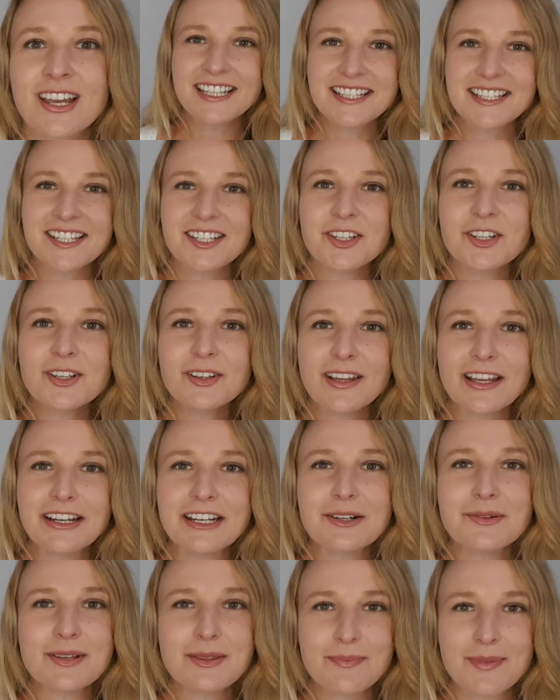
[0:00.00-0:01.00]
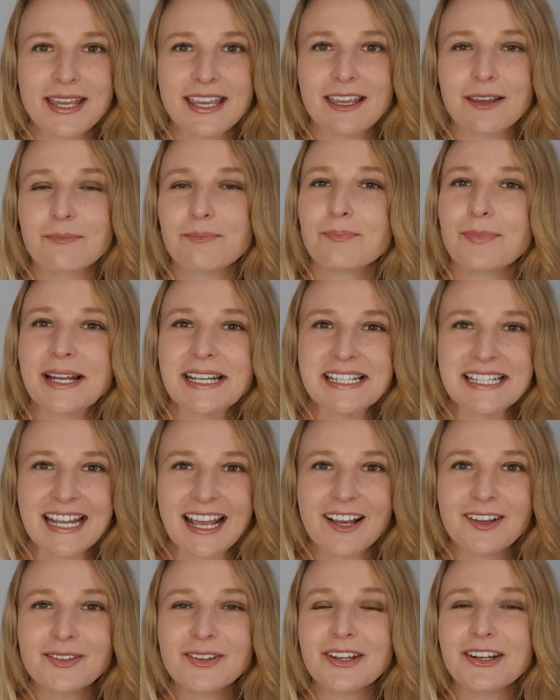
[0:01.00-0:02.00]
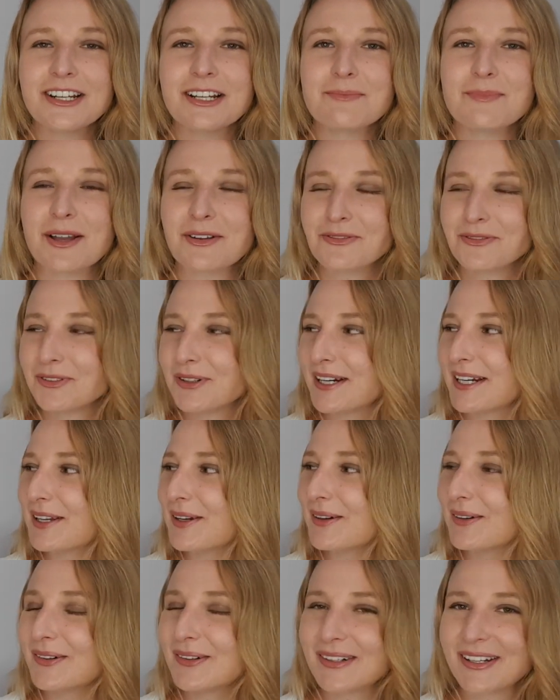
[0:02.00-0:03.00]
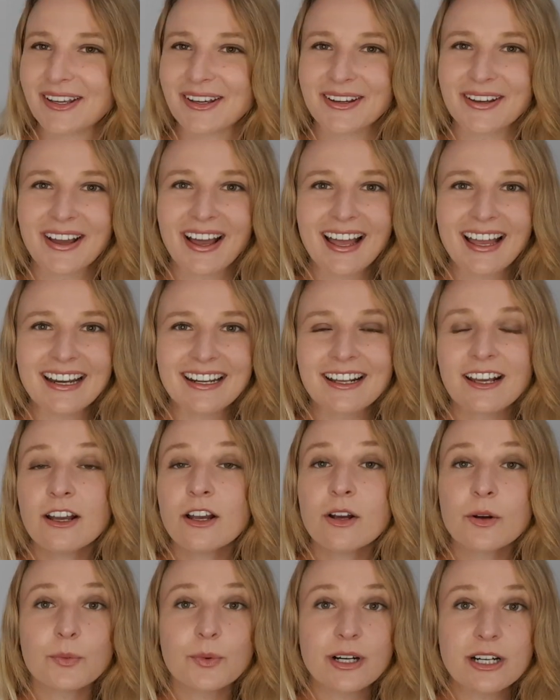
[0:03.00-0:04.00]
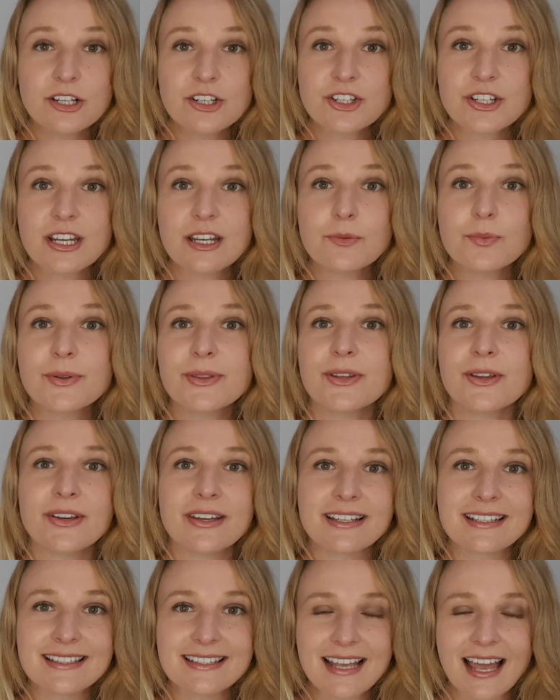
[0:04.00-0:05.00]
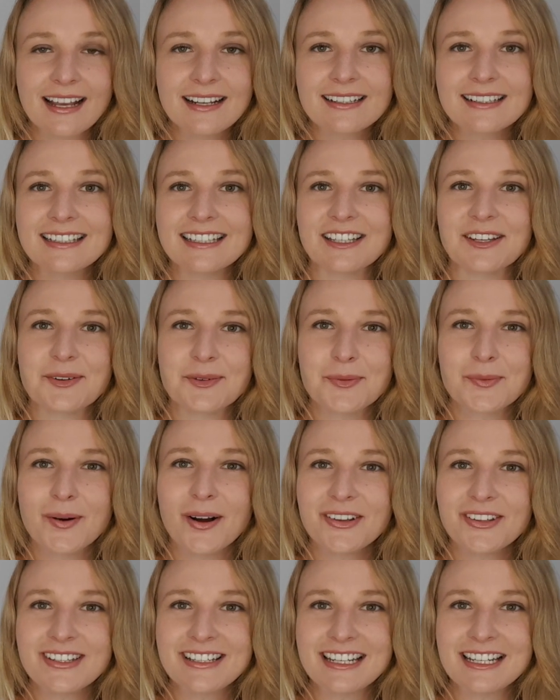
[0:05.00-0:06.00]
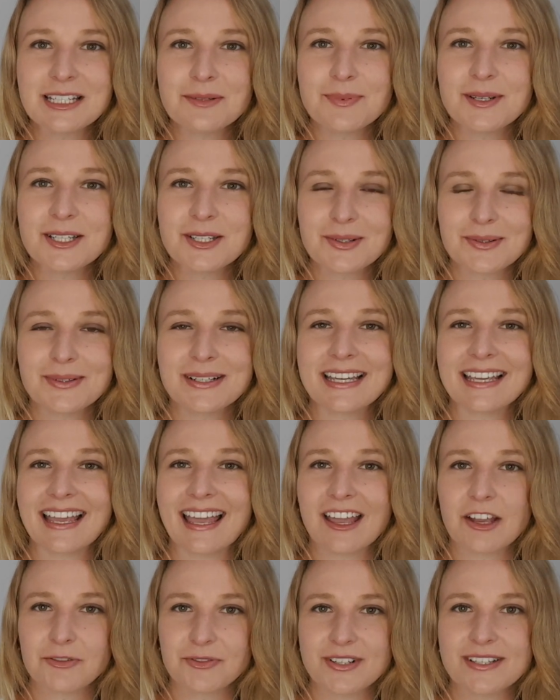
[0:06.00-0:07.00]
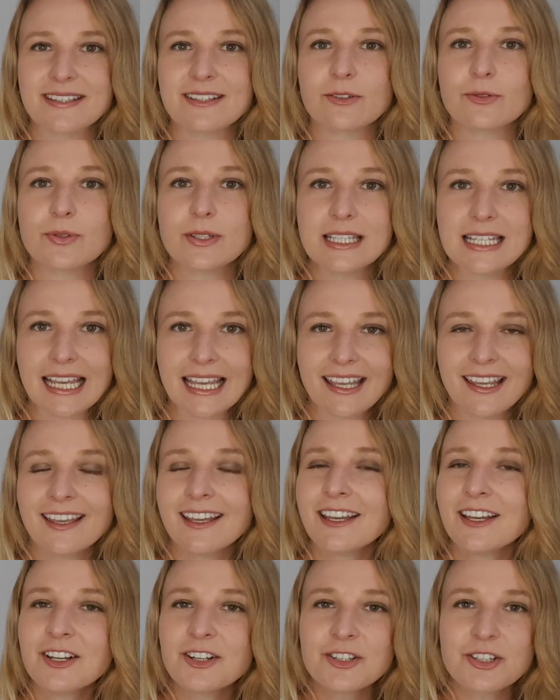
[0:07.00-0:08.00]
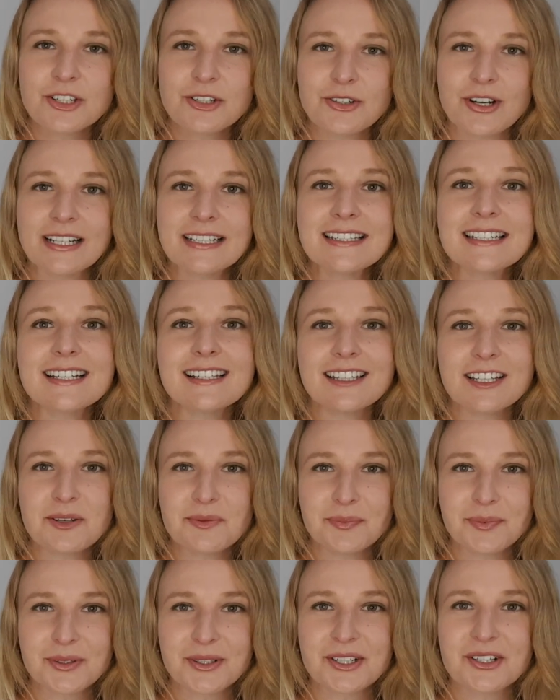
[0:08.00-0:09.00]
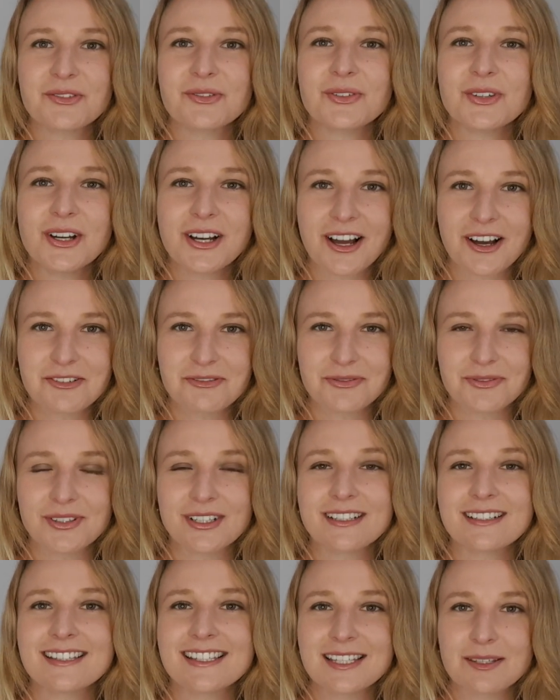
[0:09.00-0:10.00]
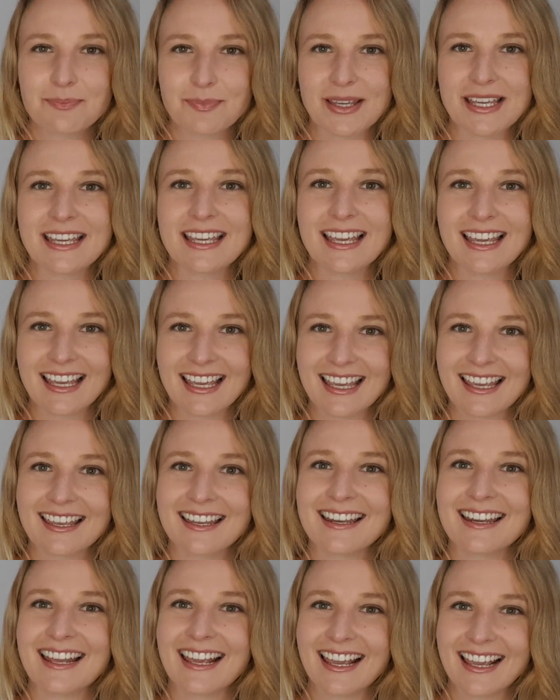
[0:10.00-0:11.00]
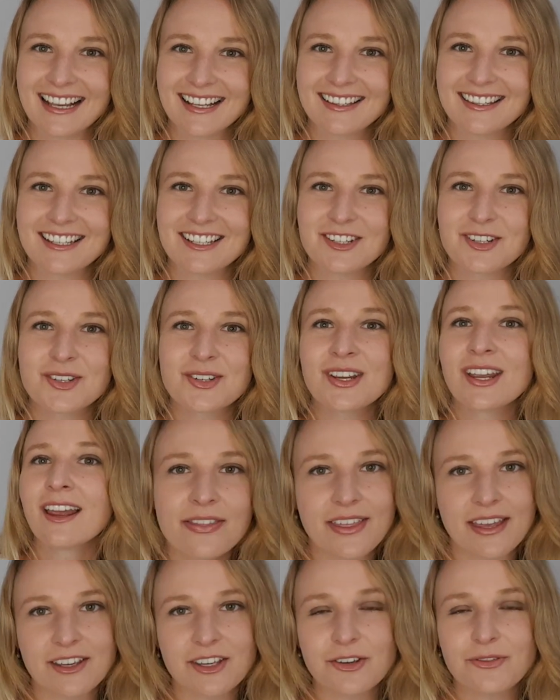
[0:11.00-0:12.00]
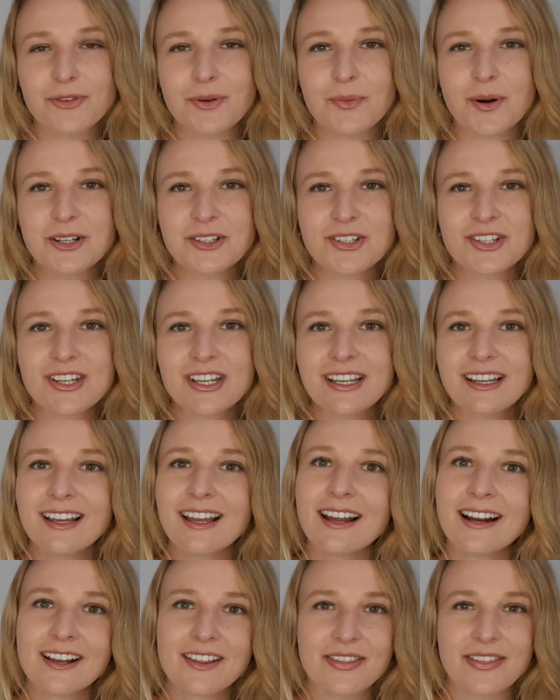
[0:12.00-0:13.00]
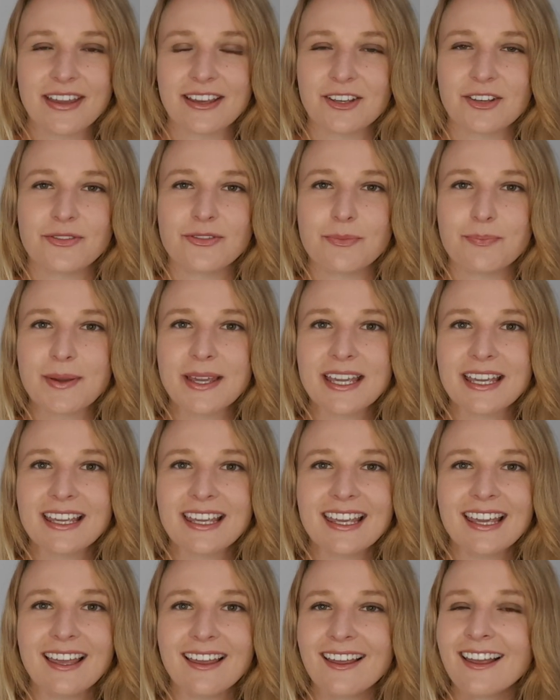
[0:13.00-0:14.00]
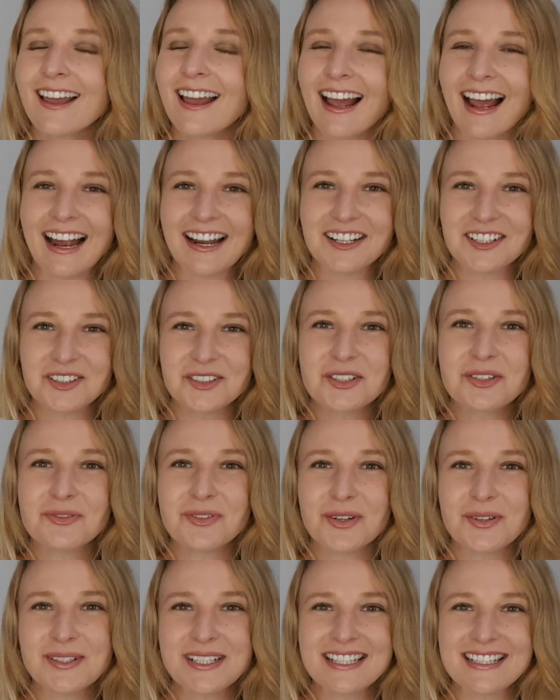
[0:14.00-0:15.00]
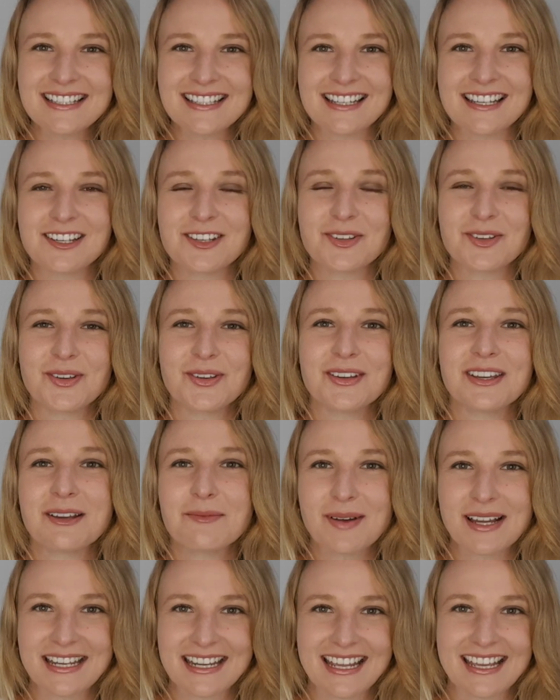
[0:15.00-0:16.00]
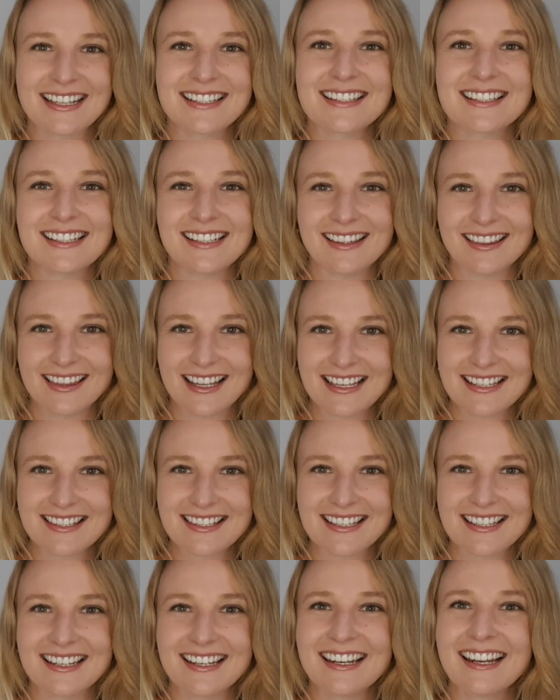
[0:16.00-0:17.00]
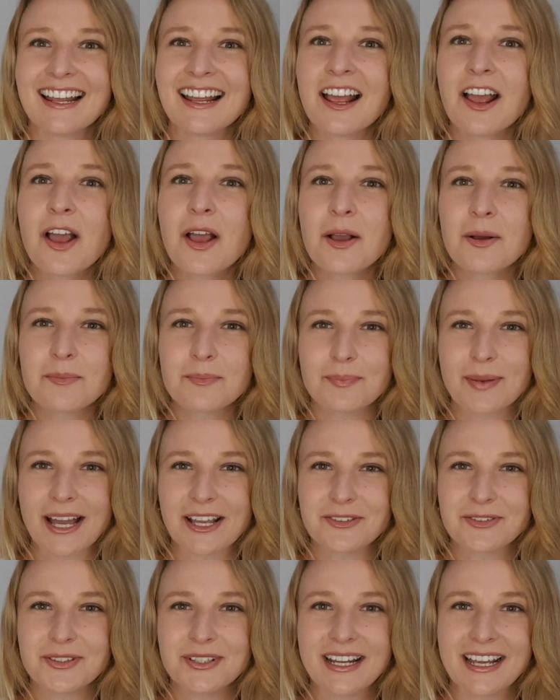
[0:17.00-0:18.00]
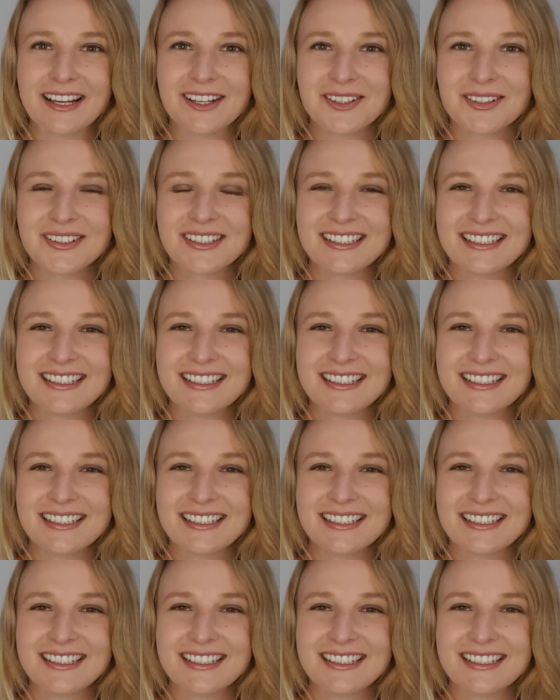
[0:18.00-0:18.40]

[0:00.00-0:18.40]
Continue learning with me by downloading my free audio guide where I share with you exactly what you need to be doing every single day to drastically improve your confidence speaking in English. Thank you for watching. Thank you for being here, and I look forward to seeing you in my next lesson. Bye for now.